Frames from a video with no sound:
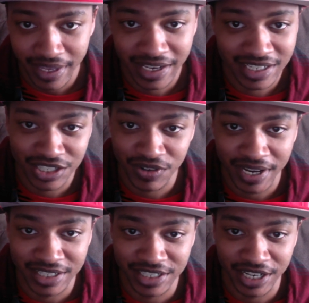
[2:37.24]
He's a
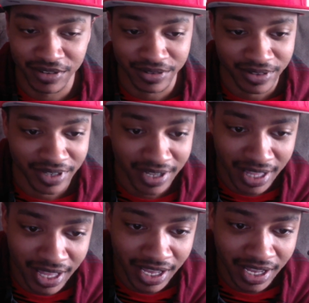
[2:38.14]
great general.
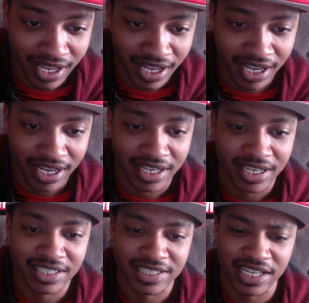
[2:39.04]

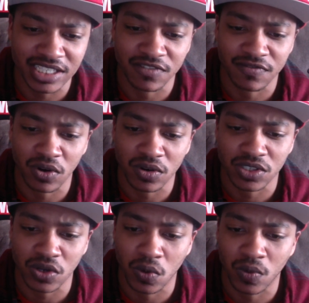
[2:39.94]
He says to
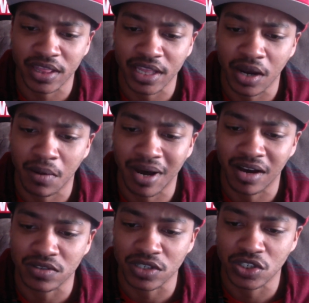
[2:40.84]
focus on what they're
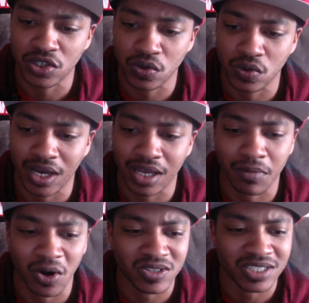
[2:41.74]
about to do, and
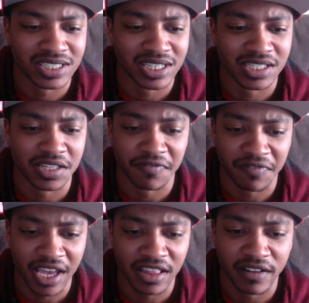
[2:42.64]
Moten says the
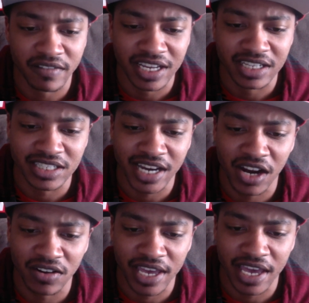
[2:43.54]
fate of the
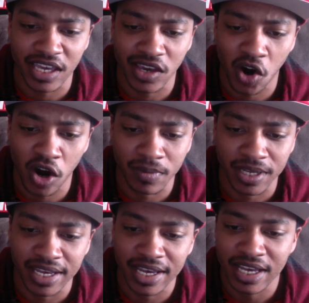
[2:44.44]
entire Kanki
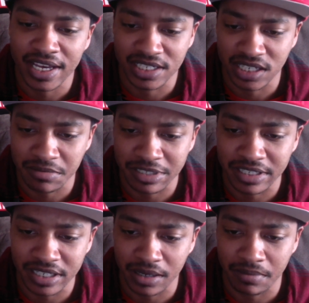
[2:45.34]
army is up to
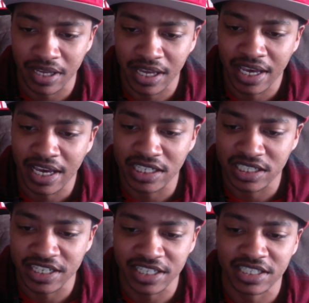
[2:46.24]
them, and
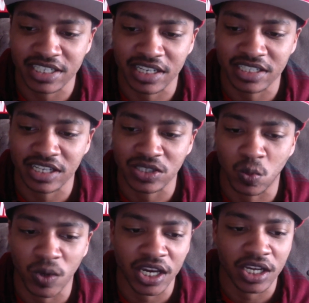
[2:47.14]
Shin says it's
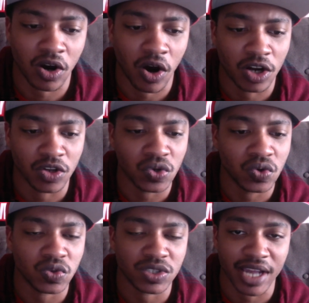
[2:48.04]
win or
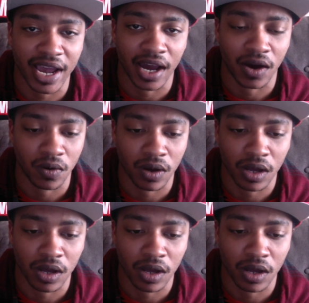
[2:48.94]
lose now.